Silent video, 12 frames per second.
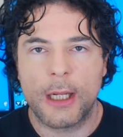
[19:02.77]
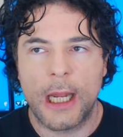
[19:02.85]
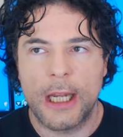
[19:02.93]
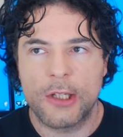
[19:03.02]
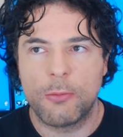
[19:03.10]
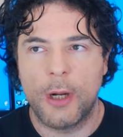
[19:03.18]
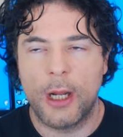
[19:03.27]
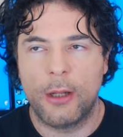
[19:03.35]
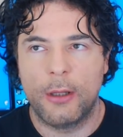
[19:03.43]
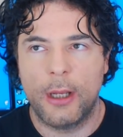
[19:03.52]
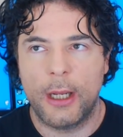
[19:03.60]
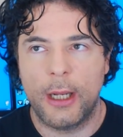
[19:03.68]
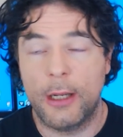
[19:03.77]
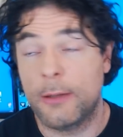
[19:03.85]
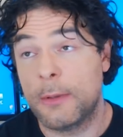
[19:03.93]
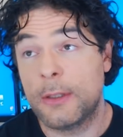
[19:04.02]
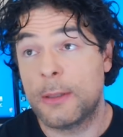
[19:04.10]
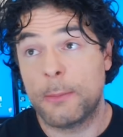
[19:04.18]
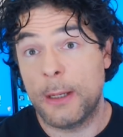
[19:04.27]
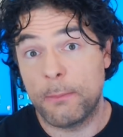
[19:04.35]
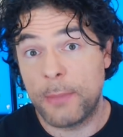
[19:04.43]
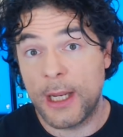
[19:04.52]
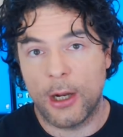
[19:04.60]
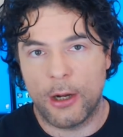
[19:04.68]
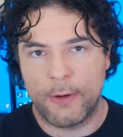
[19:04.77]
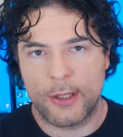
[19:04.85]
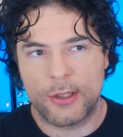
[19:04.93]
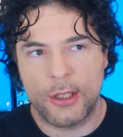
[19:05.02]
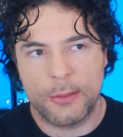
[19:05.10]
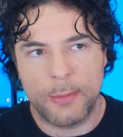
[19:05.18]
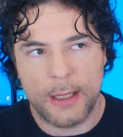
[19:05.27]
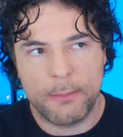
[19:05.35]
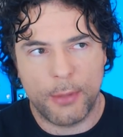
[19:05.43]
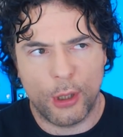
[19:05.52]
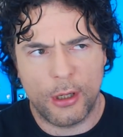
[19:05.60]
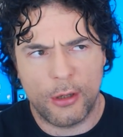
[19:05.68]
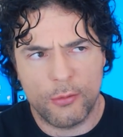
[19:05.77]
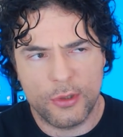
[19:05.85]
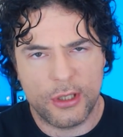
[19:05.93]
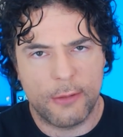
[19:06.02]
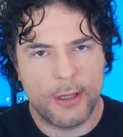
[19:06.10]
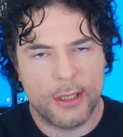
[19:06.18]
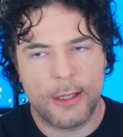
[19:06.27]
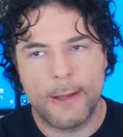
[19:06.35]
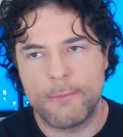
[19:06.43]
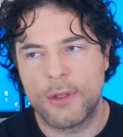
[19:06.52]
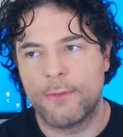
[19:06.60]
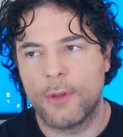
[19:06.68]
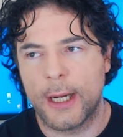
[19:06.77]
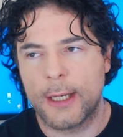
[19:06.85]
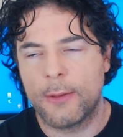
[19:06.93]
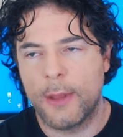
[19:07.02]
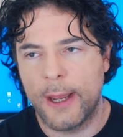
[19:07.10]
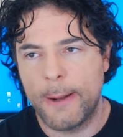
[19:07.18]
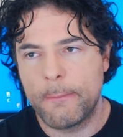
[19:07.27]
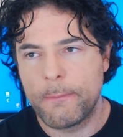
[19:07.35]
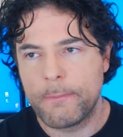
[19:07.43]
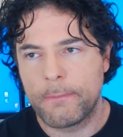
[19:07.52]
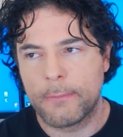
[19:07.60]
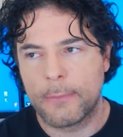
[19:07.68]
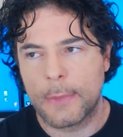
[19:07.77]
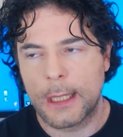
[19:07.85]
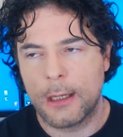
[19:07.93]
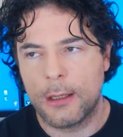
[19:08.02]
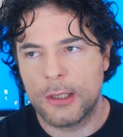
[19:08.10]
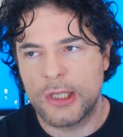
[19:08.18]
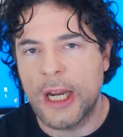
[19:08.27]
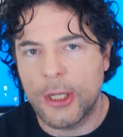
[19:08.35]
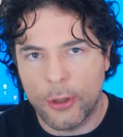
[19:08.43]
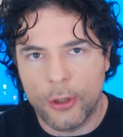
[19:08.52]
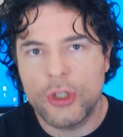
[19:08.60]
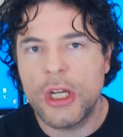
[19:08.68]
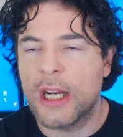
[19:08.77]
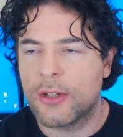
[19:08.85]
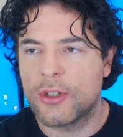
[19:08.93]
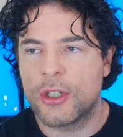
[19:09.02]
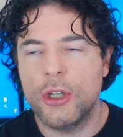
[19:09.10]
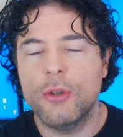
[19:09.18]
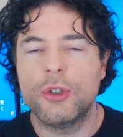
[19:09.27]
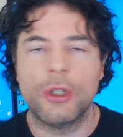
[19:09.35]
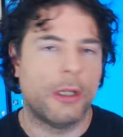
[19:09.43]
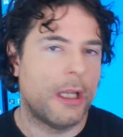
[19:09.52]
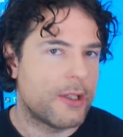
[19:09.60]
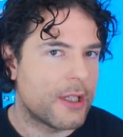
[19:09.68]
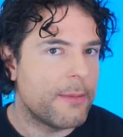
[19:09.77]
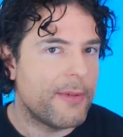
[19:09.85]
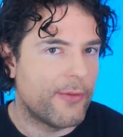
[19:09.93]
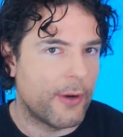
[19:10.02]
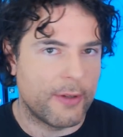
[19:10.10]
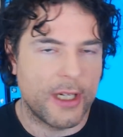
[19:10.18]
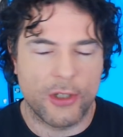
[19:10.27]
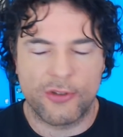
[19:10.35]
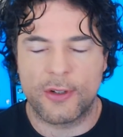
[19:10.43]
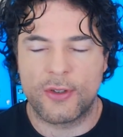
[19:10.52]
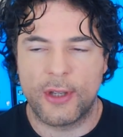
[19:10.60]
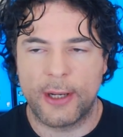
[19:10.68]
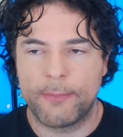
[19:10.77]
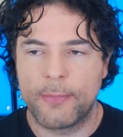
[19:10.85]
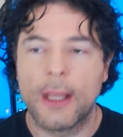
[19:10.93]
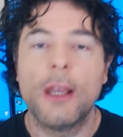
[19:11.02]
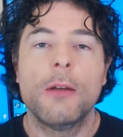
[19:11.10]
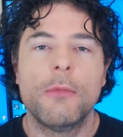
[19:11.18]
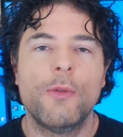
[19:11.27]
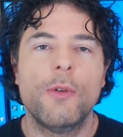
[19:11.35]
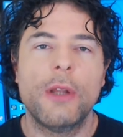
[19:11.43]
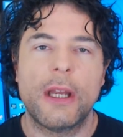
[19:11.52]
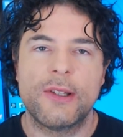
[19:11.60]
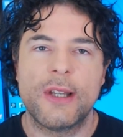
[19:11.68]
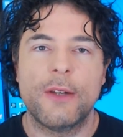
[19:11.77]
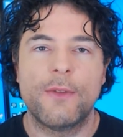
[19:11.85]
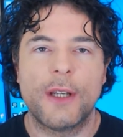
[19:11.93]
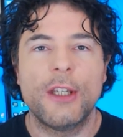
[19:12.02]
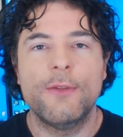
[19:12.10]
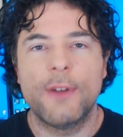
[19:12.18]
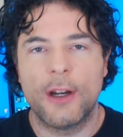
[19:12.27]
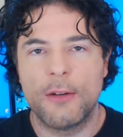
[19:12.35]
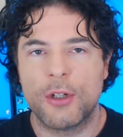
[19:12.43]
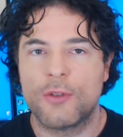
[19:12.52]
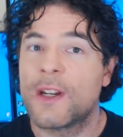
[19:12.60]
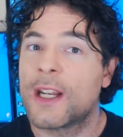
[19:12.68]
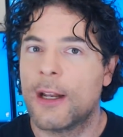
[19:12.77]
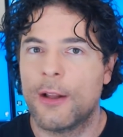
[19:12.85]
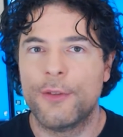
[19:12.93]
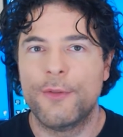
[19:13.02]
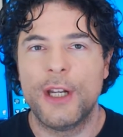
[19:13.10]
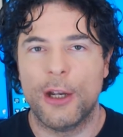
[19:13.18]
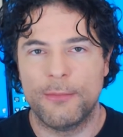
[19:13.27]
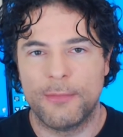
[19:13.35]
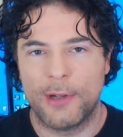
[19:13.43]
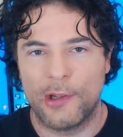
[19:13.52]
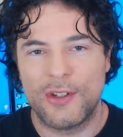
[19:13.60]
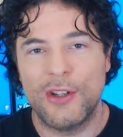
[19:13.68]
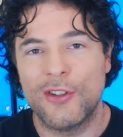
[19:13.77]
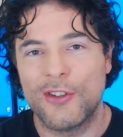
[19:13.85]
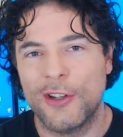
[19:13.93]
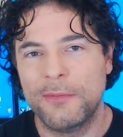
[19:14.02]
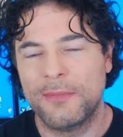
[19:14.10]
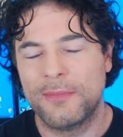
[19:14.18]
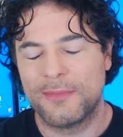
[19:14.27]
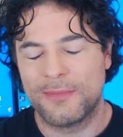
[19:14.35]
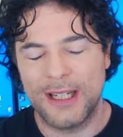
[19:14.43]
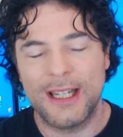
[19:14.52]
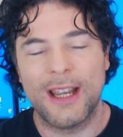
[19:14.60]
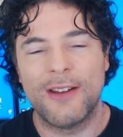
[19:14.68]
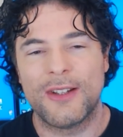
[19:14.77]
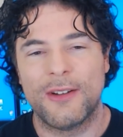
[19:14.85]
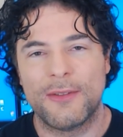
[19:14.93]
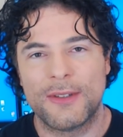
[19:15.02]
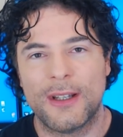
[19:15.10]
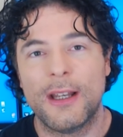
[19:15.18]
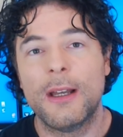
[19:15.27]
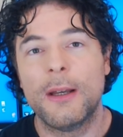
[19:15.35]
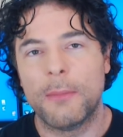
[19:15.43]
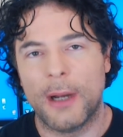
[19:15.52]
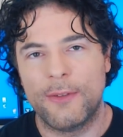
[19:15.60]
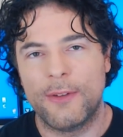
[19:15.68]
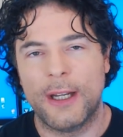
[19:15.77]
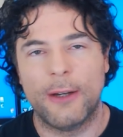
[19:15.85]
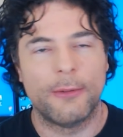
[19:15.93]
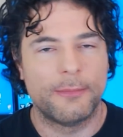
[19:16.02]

as well, in PR, excuse me, but also in terms of like their technology execution. It's going to be very interesting. With all that said, thank you very much for checking out the video. I'll see you soon. Take care of yourselves. Bye for now.